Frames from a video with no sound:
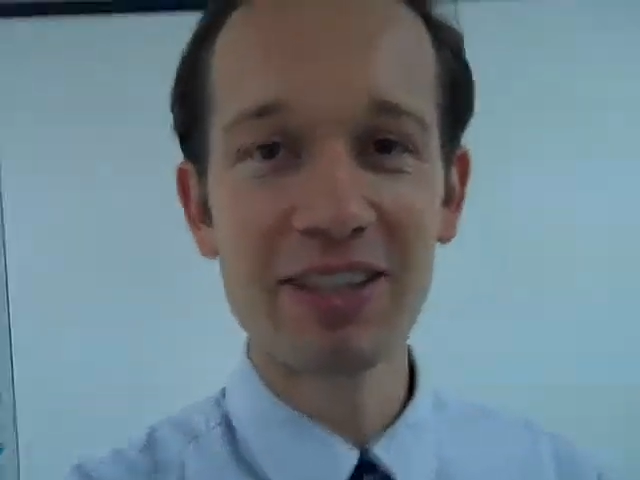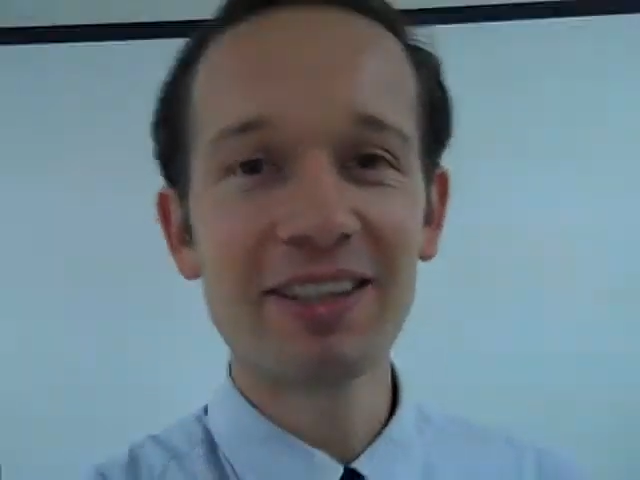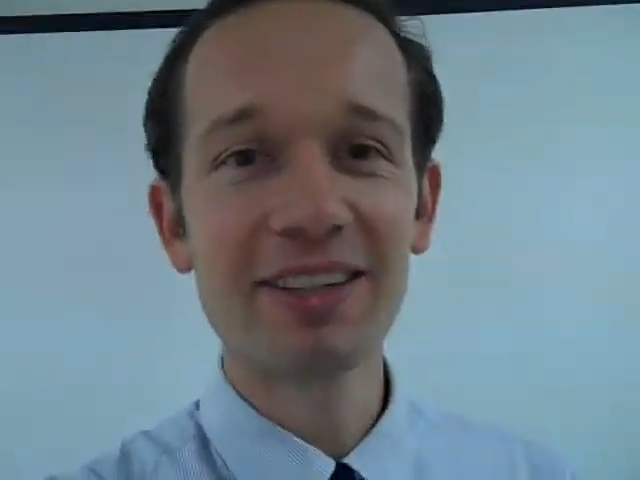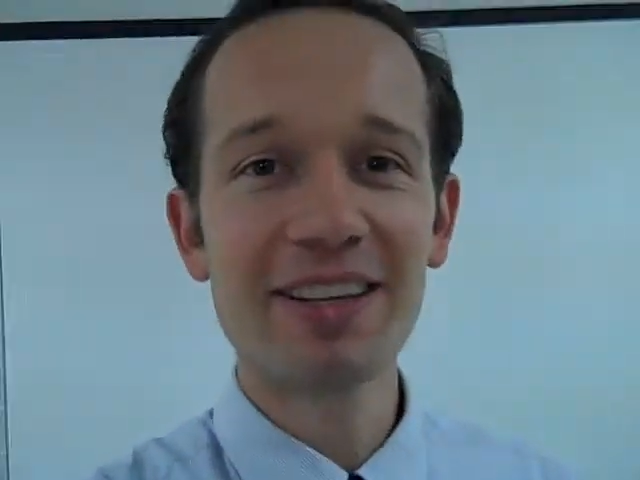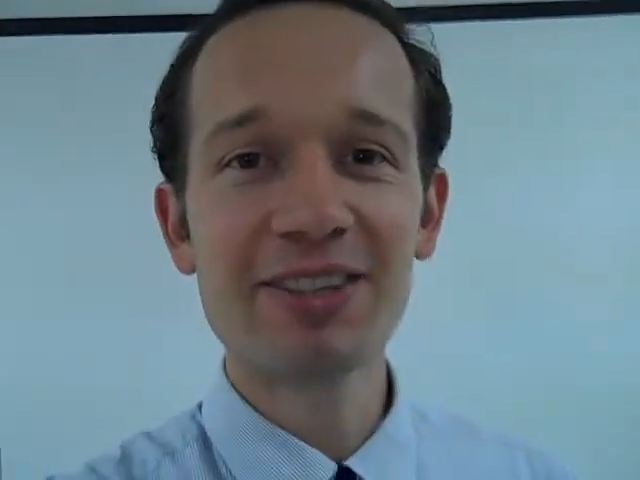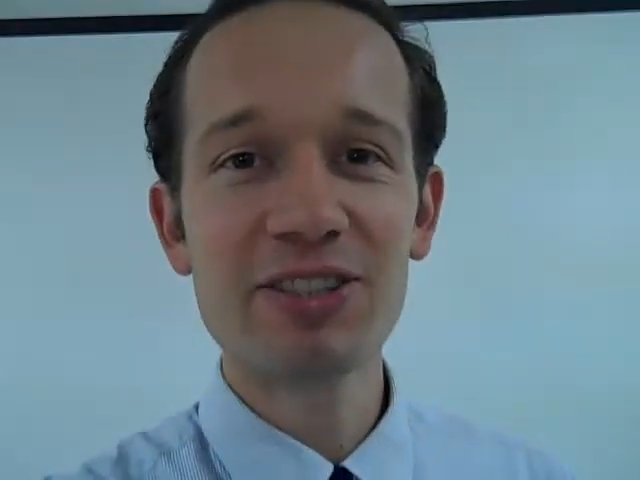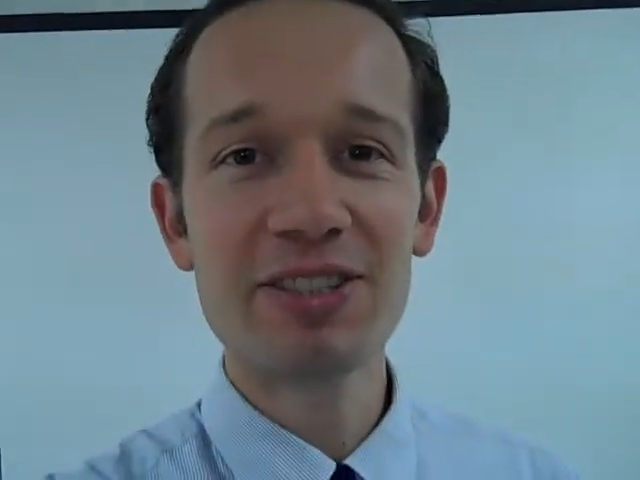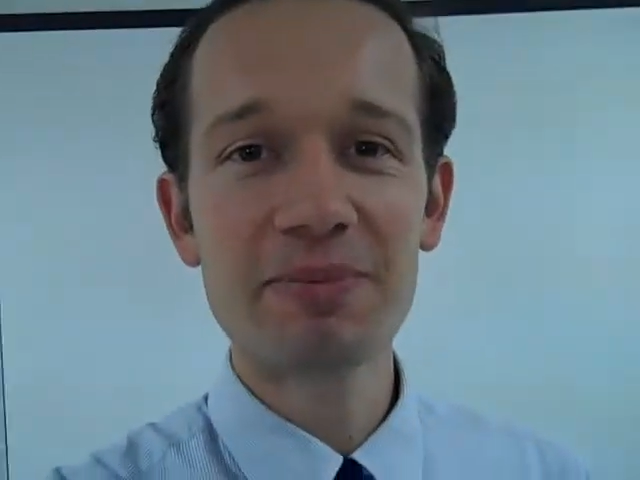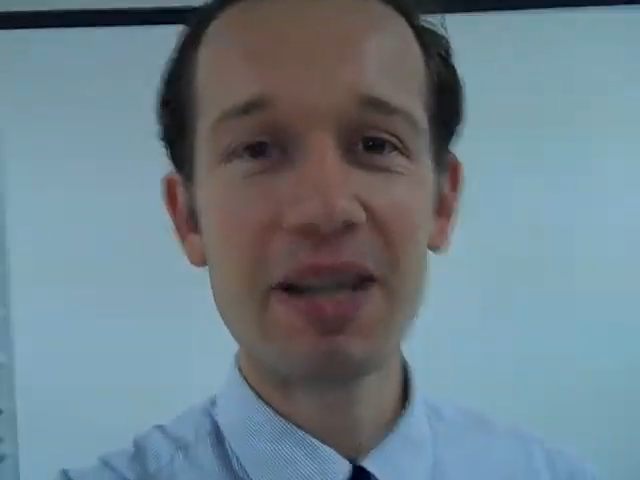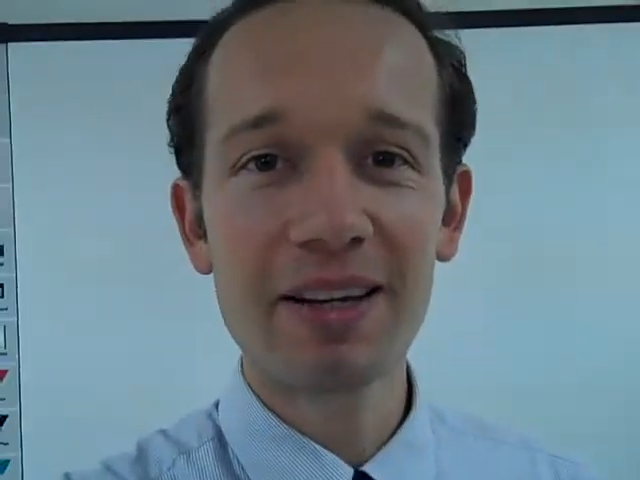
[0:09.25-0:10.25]
And here
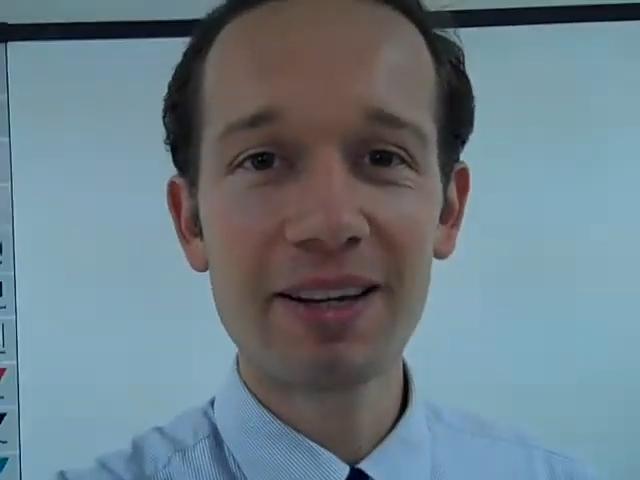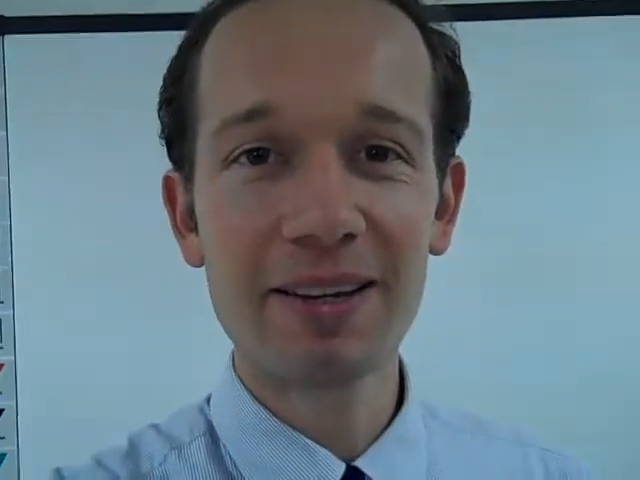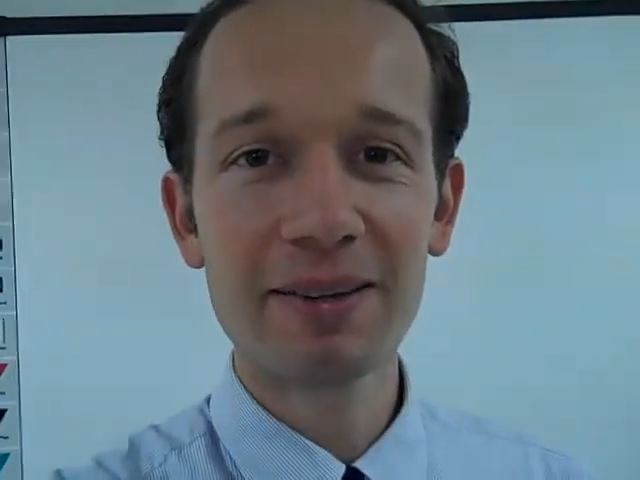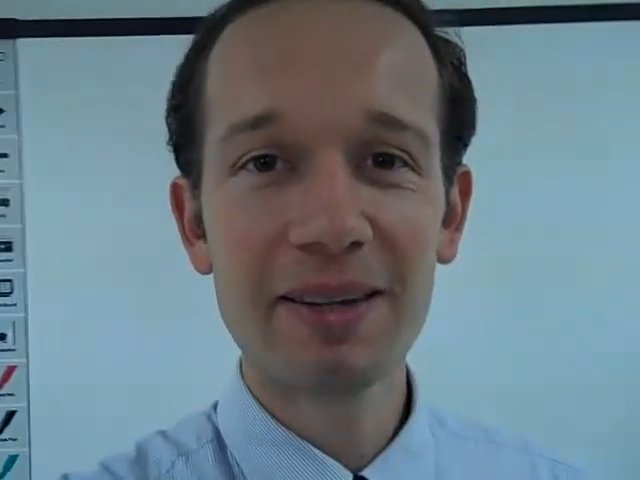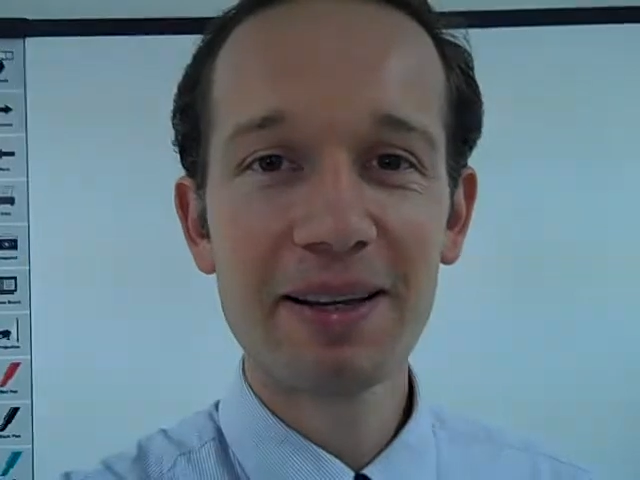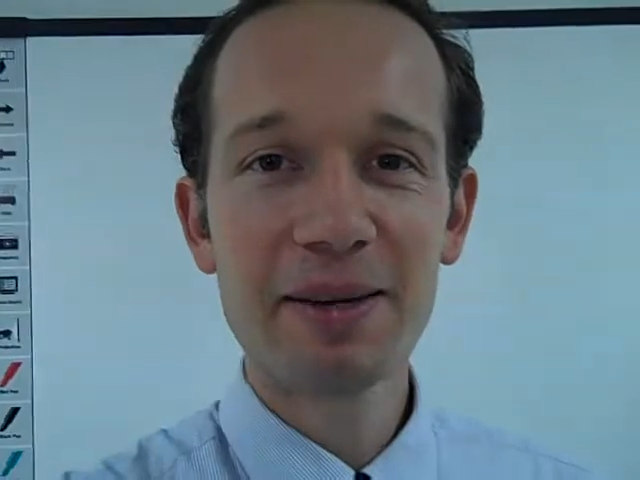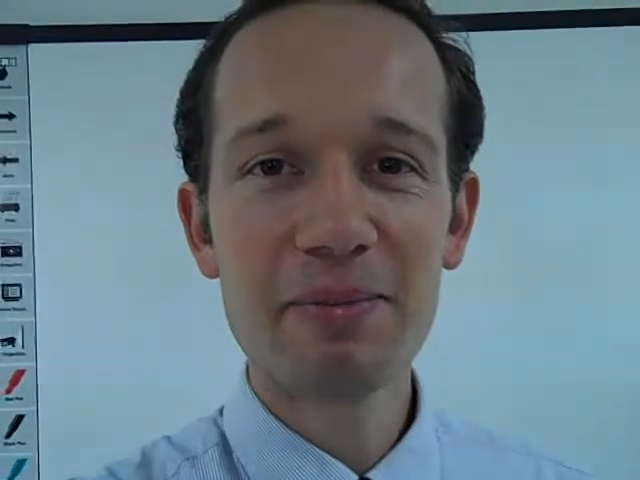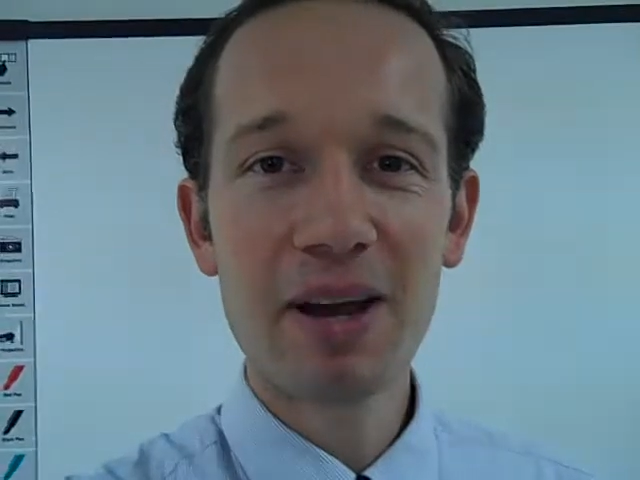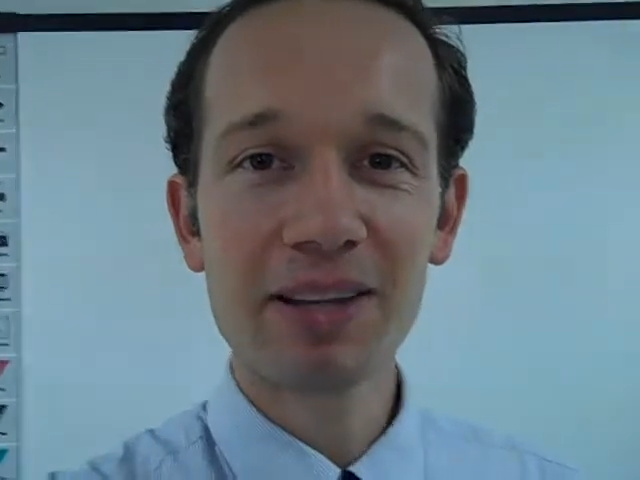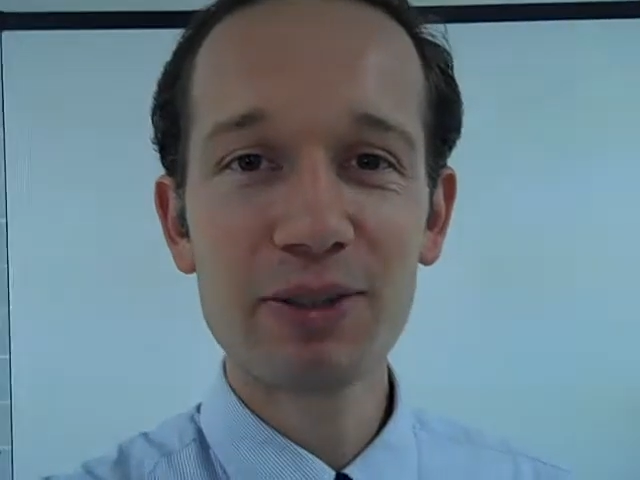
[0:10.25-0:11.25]
is my
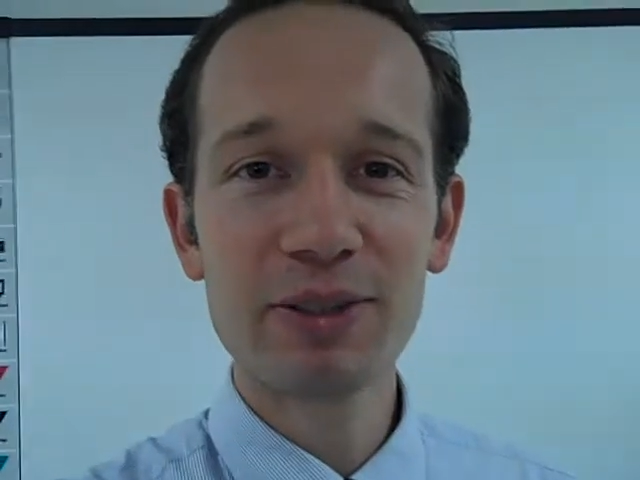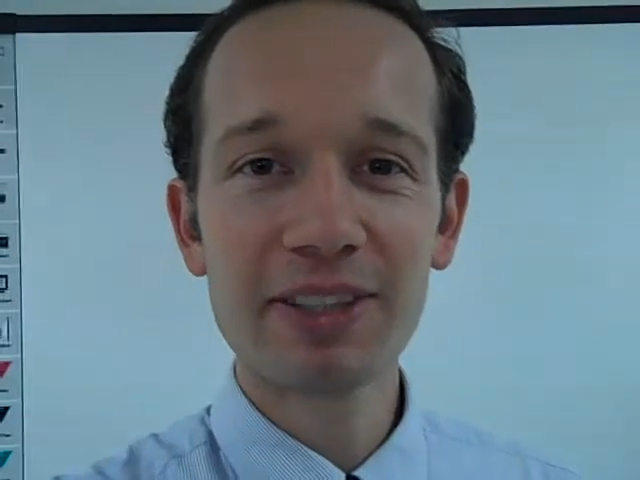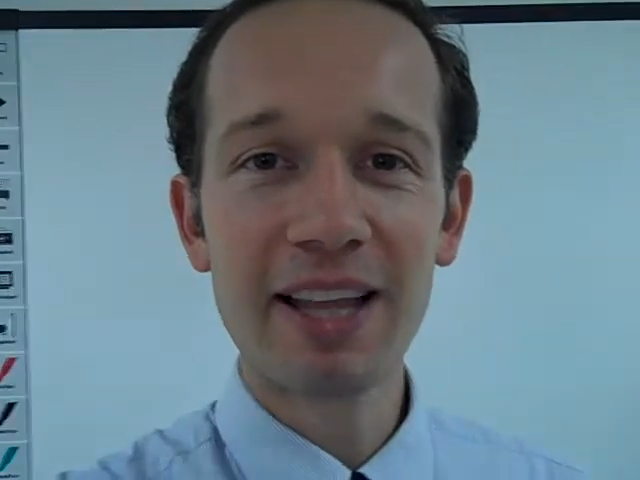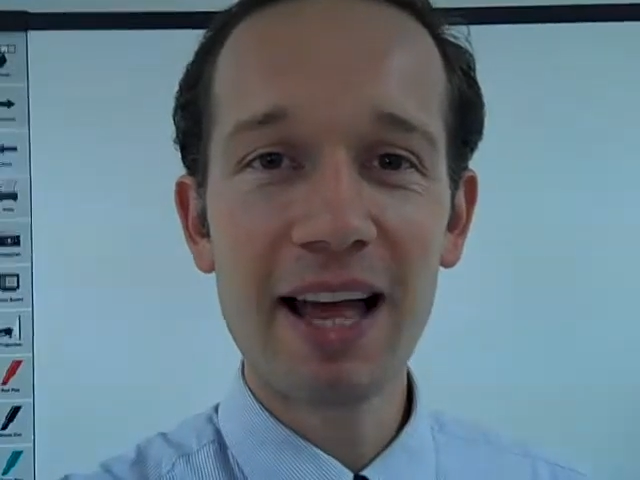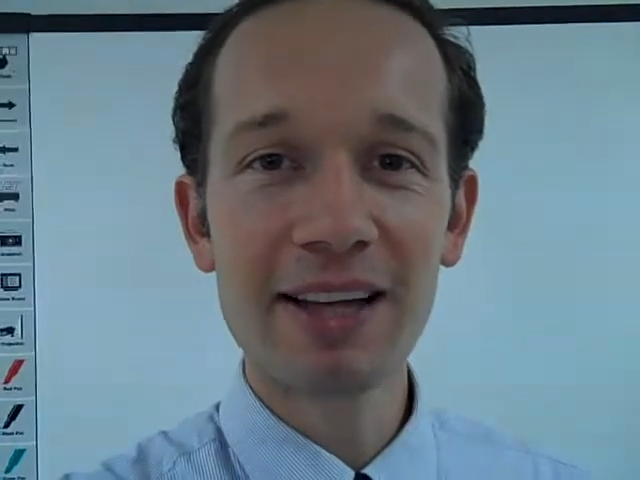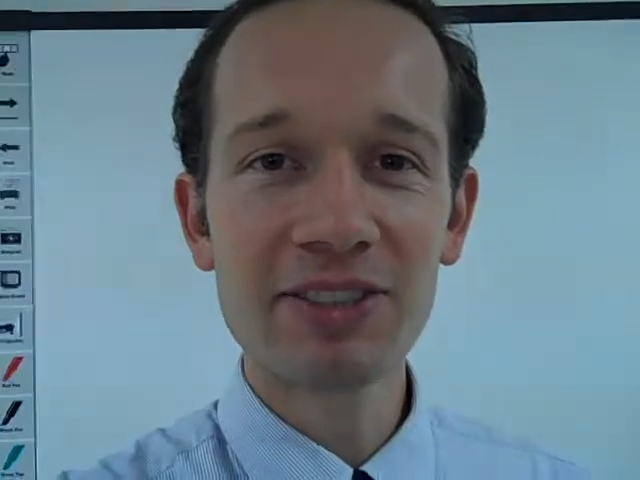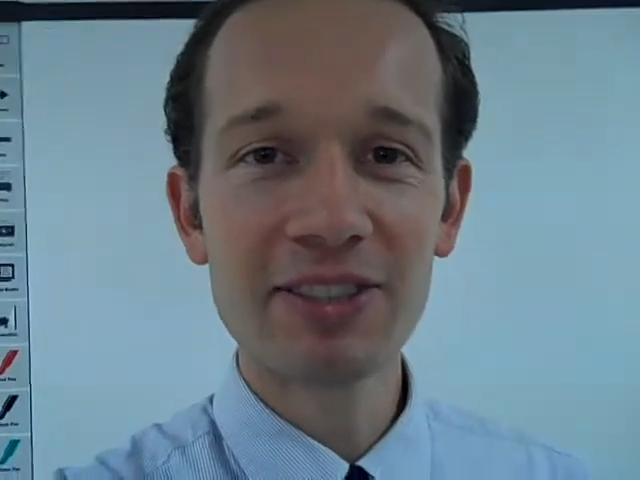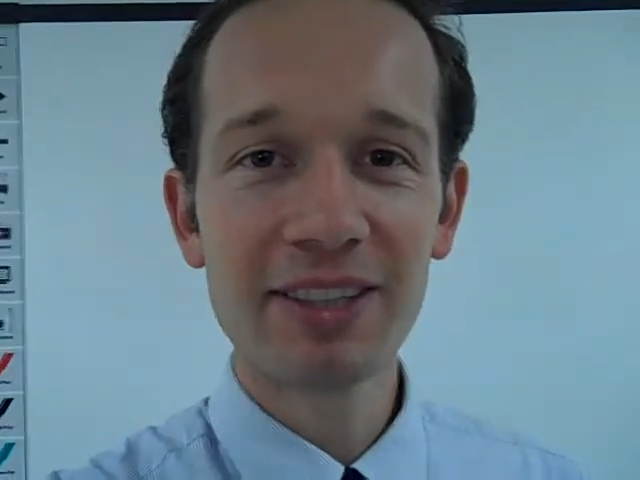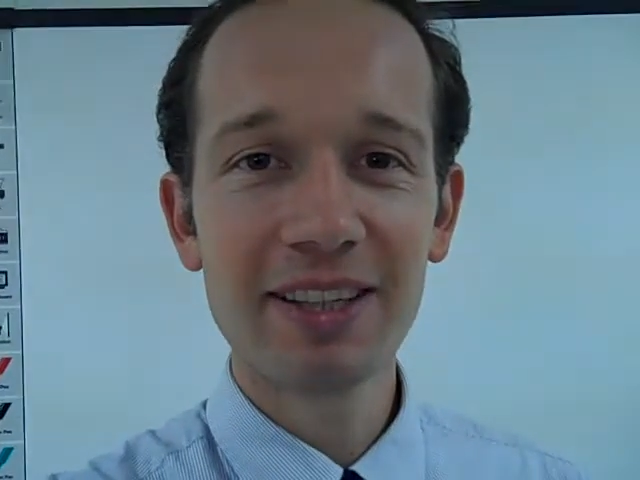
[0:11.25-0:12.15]
my new class,